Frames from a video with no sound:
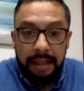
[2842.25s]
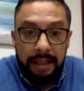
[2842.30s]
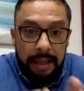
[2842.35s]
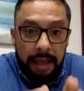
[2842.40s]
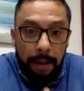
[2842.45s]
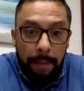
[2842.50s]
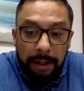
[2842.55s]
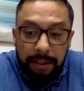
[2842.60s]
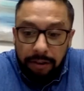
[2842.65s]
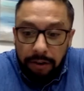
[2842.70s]

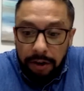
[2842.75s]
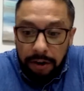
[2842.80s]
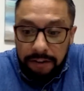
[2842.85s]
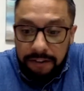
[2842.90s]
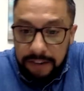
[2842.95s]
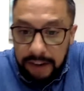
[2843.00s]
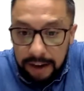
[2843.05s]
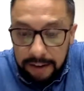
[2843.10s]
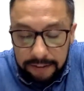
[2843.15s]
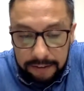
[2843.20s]
Give it to your
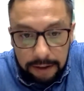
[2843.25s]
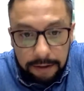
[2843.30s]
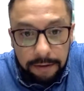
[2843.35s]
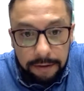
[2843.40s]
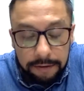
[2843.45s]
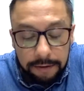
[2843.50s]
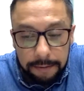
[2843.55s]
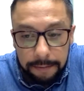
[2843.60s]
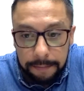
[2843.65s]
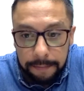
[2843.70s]

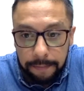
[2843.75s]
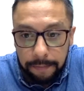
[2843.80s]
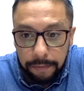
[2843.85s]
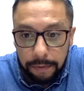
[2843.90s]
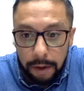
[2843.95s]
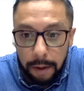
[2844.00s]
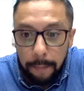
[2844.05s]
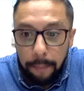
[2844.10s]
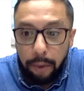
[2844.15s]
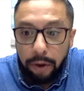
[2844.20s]
citizens.
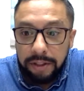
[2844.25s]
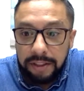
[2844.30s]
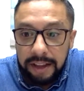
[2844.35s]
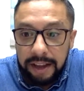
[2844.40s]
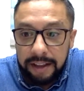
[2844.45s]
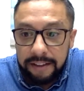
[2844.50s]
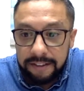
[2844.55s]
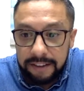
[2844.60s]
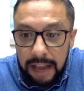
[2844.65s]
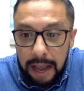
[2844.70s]
Put the
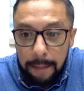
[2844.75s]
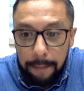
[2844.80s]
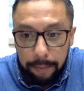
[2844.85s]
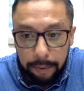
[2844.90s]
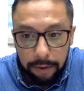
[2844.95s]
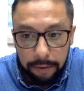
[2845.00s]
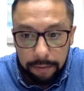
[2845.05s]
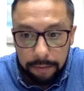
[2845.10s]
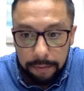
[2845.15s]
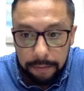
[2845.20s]

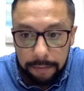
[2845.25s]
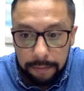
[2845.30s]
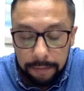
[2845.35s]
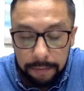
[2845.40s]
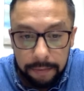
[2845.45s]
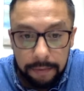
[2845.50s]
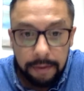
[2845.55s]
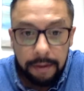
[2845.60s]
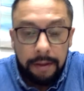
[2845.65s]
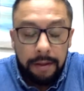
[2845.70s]
example.
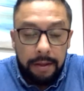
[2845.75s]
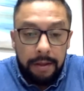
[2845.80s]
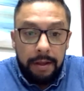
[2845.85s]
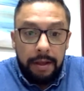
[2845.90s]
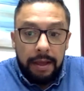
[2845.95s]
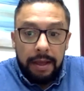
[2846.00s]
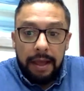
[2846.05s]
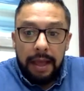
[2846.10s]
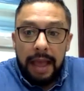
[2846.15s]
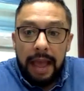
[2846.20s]

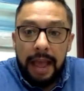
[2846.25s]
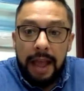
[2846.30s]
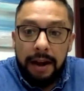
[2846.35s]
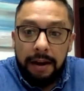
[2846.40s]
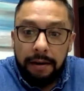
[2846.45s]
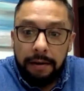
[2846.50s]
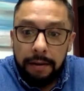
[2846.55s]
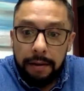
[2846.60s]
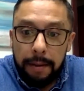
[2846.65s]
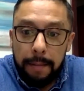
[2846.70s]

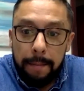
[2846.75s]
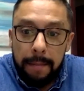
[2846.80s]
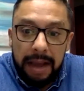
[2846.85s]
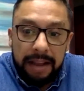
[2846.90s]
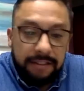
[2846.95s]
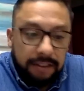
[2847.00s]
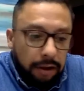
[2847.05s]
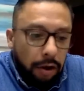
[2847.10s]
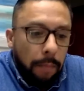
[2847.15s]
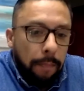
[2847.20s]
And
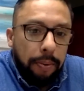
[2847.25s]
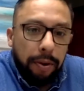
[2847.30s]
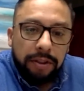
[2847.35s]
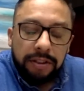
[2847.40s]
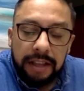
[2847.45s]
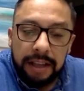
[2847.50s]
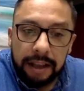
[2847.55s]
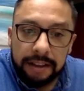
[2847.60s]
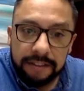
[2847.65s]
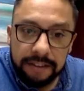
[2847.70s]
Mexico put
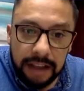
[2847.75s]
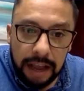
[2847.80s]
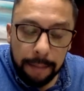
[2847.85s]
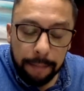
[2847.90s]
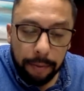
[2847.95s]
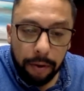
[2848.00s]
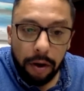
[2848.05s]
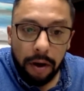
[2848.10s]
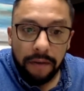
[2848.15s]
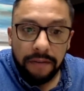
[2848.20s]
the
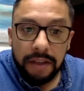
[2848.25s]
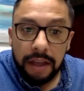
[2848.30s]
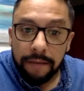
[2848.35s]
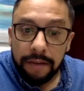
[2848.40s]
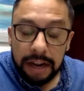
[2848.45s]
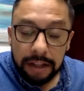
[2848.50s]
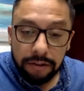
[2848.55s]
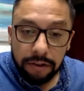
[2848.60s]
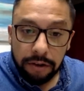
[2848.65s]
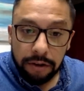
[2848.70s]
example on
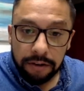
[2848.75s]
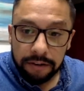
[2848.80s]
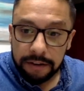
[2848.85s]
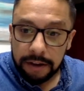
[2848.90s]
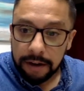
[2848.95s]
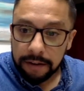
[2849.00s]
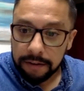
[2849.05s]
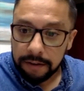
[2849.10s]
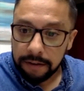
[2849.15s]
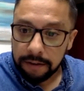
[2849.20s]
giving it to your
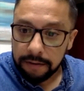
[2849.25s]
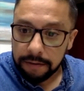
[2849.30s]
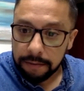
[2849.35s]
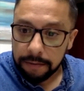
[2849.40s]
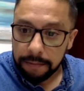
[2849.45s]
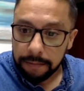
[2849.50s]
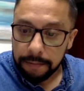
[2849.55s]
citizens.